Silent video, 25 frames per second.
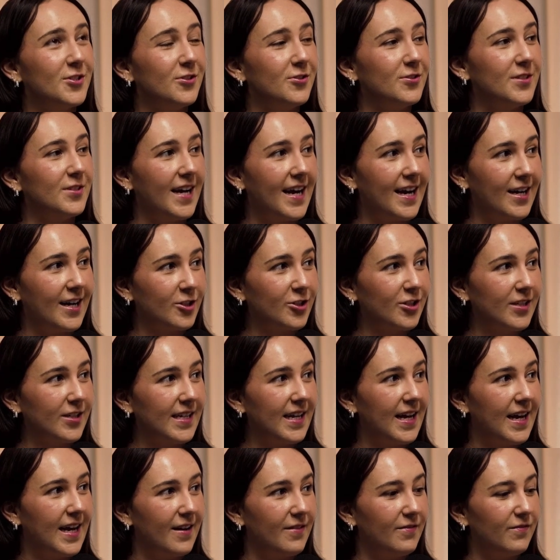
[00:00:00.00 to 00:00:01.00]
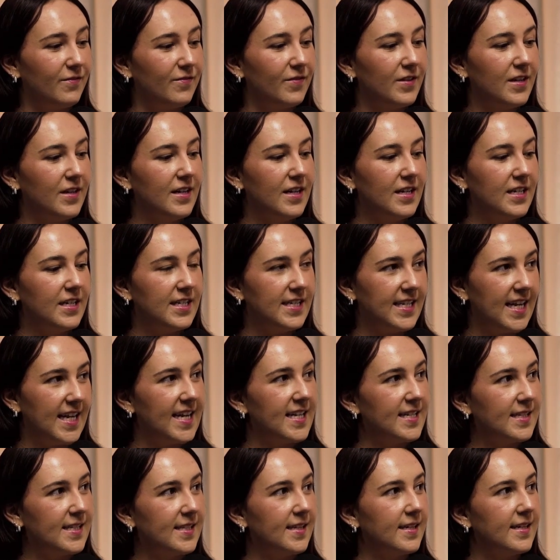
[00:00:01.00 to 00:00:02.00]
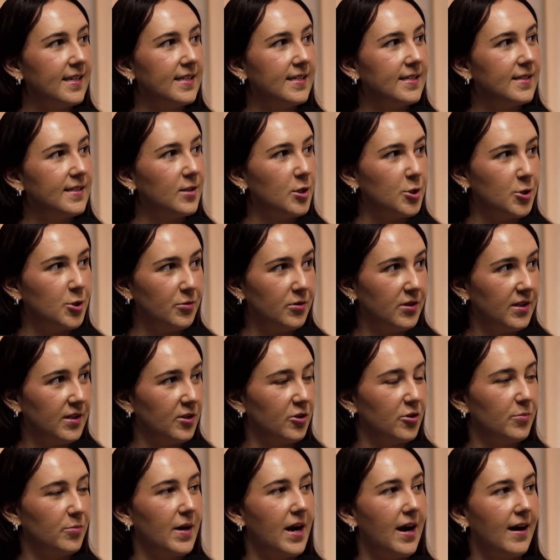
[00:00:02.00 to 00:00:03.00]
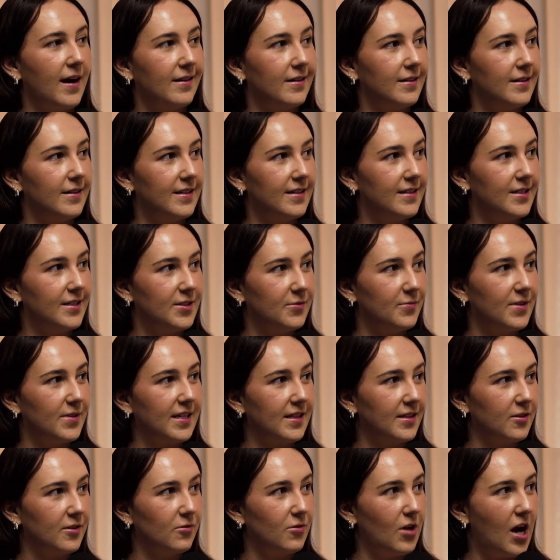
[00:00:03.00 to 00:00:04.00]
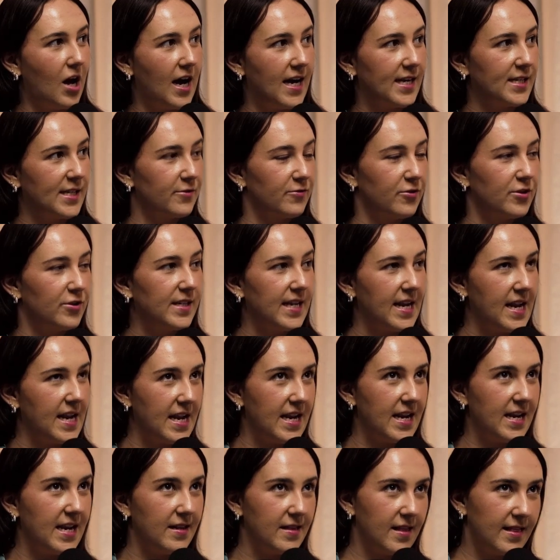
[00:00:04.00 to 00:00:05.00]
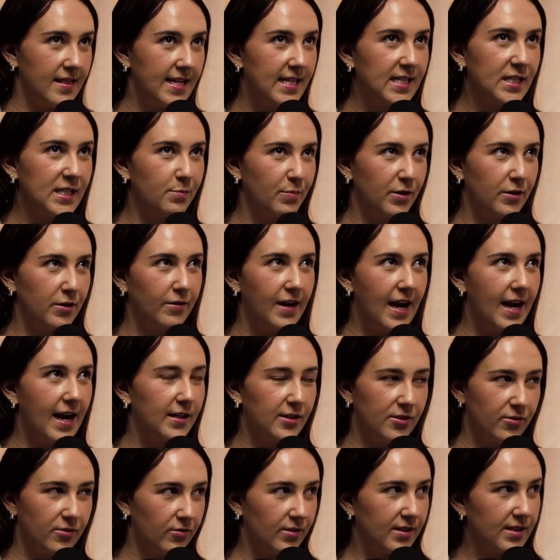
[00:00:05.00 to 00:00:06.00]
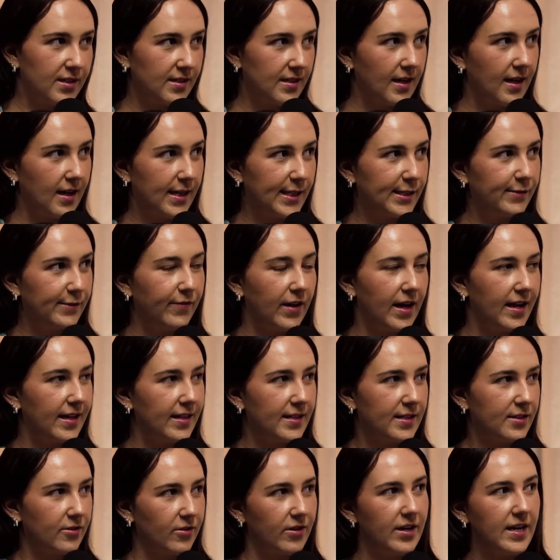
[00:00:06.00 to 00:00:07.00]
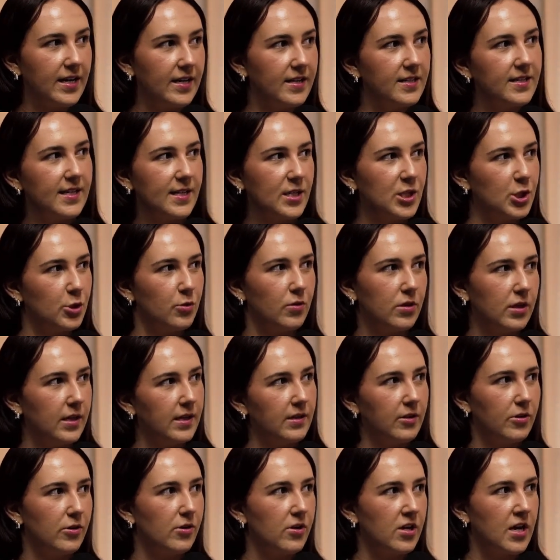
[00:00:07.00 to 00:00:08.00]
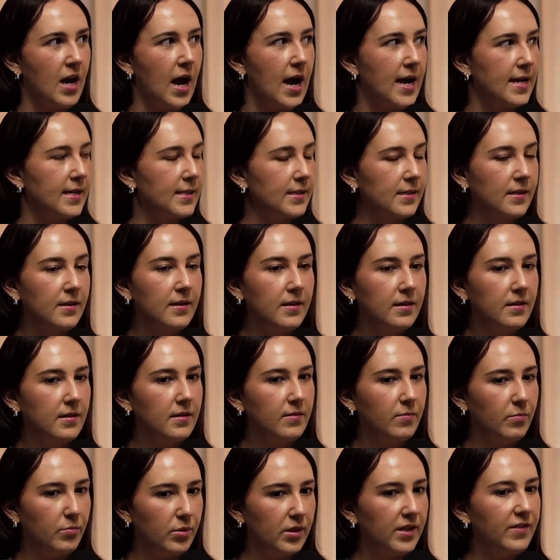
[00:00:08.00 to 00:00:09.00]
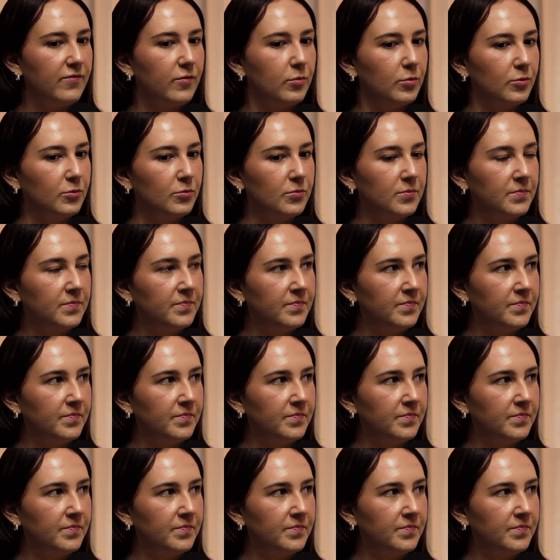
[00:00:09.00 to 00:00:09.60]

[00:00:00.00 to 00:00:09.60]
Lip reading: to actually have dancers, the Duolingo parrot, doing a little ice routine, and they spin around and all the stars fly at the screen. It says Duolingo on Ice. Believable.